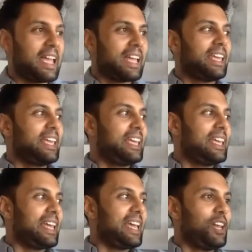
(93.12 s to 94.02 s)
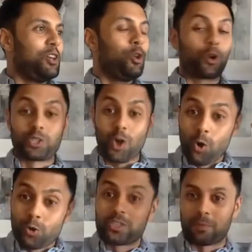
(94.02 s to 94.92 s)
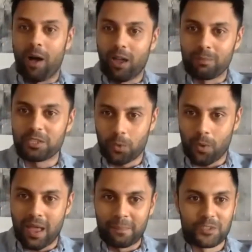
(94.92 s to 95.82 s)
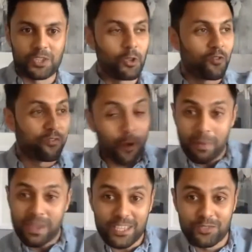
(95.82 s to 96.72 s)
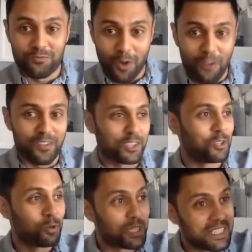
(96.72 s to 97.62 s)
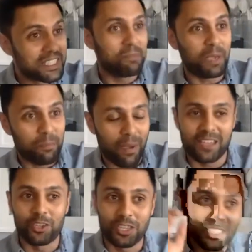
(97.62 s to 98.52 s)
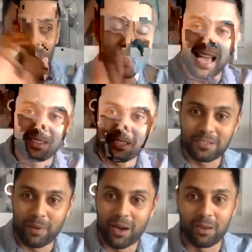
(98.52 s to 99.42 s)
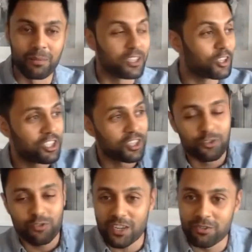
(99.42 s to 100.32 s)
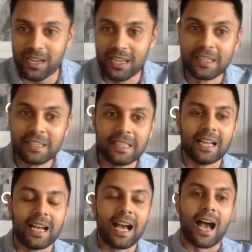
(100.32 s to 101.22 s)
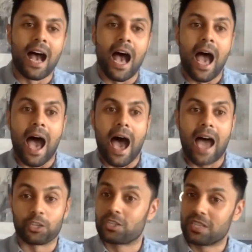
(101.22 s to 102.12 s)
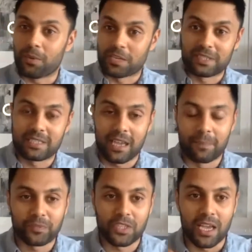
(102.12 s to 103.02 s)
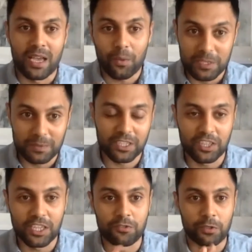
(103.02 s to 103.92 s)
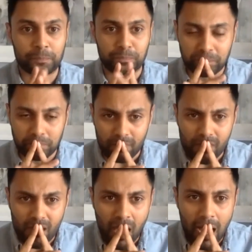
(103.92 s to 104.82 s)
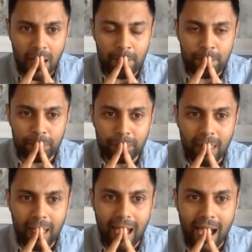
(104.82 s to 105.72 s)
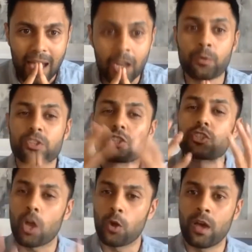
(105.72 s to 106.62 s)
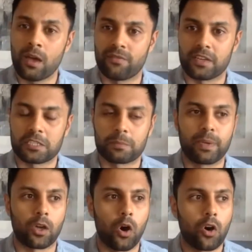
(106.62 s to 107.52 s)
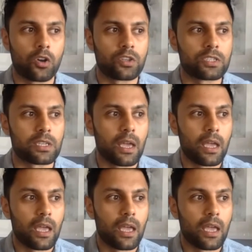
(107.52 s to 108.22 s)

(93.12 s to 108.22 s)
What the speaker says: he looked onto Parliament Square. So from his office, you could see Big Ben, you could see the Houses of Parliament, you could see the Treasury, and you could see Westminster Cathedral. And I was so nervous because